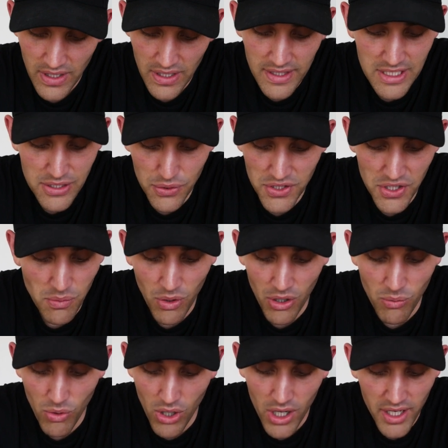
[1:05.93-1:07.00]
This also
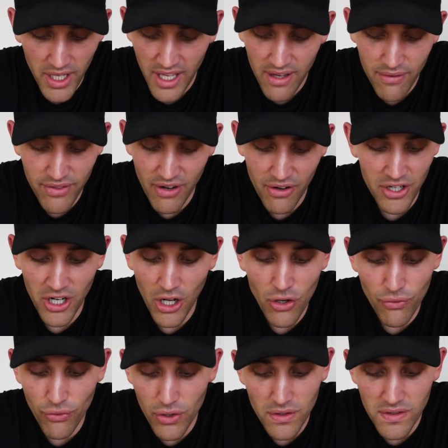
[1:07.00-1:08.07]
won't work if there are no
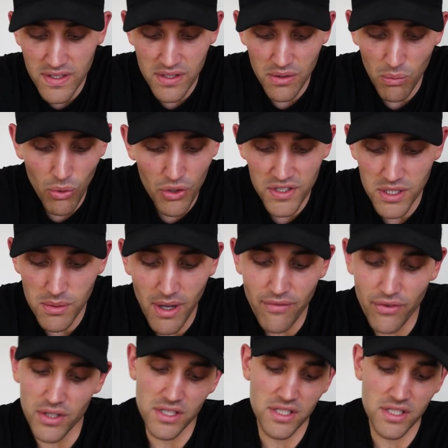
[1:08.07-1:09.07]
roots whatsoever.